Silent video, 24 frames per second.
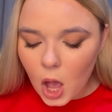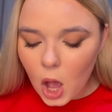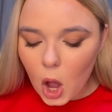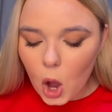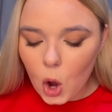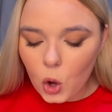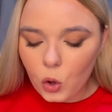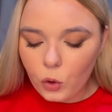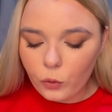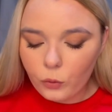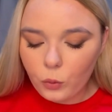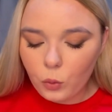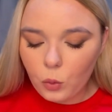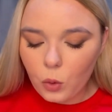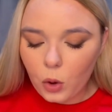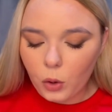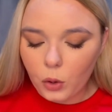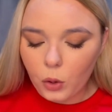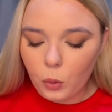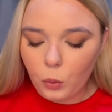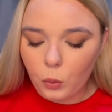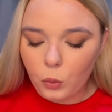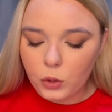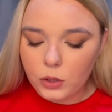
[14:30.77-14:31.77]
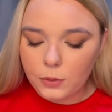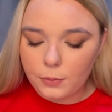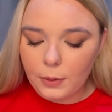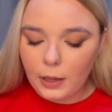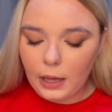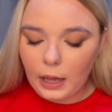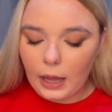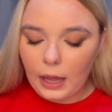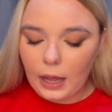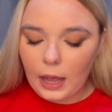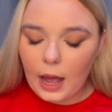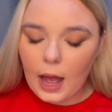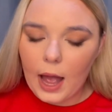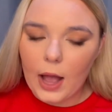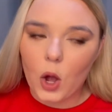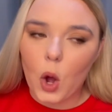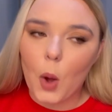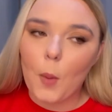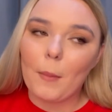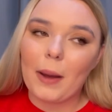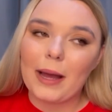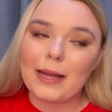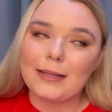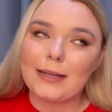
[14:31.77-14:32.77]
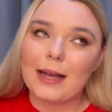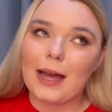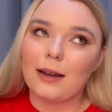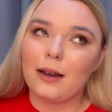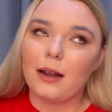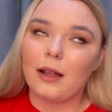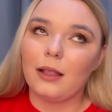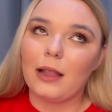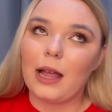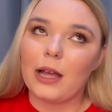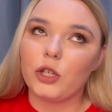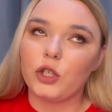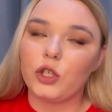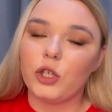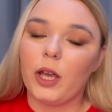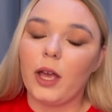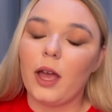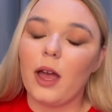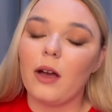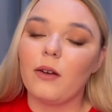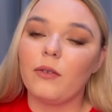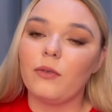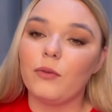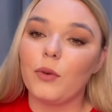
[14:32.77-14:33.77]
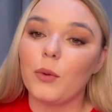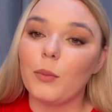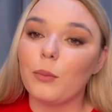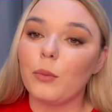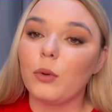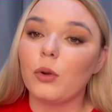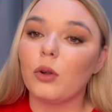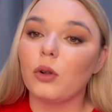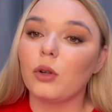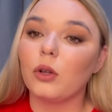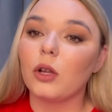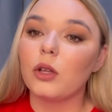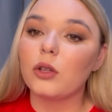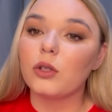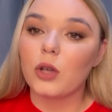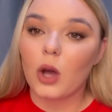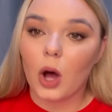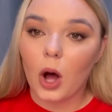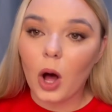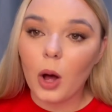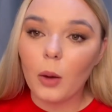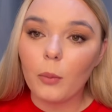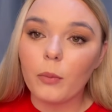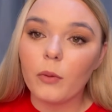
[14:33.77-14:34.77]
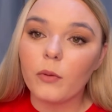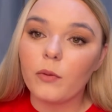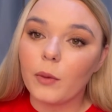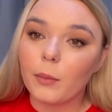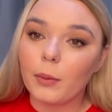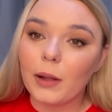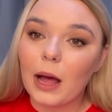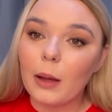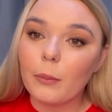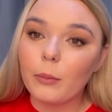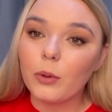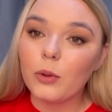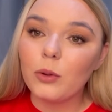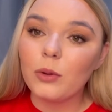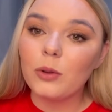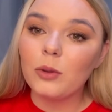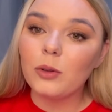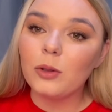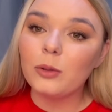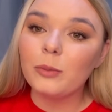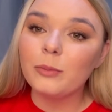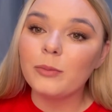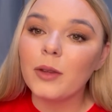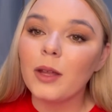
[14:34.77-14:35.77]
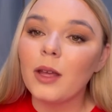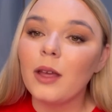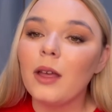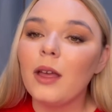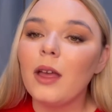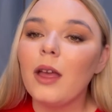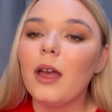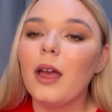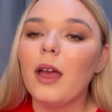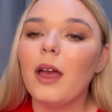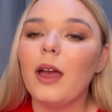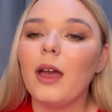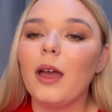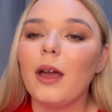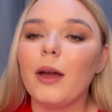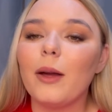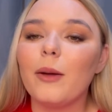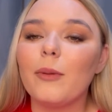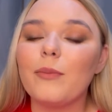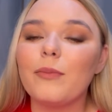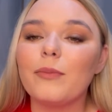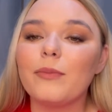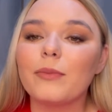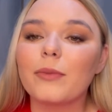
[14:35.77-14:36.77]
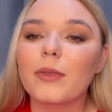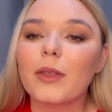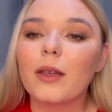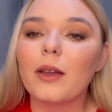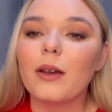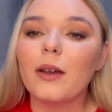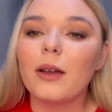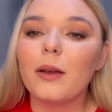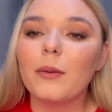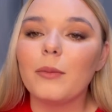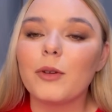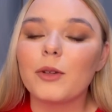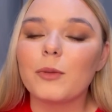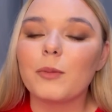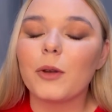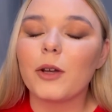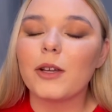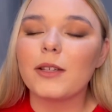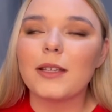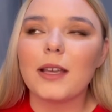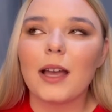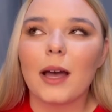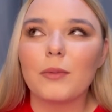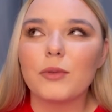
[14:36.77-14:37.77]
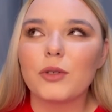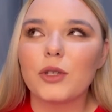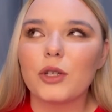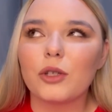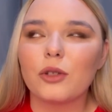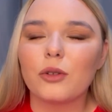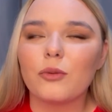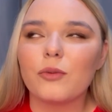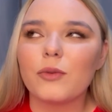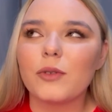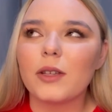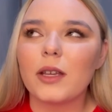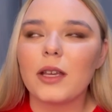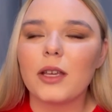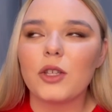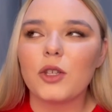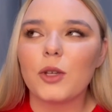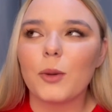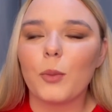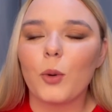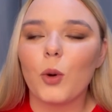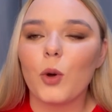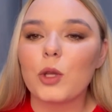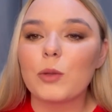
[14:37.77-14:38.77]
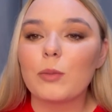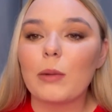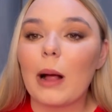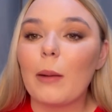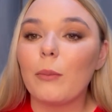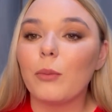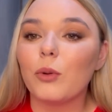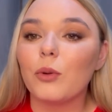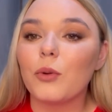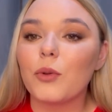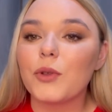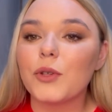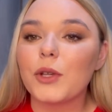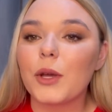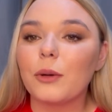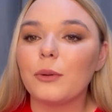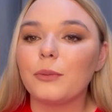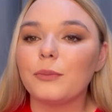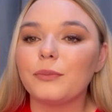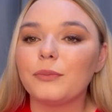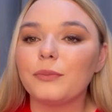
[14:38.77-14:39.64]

Another one would be, I got my dad last year a football top for Blackpool. Just because he absolutely loves, he supports Blackpool. So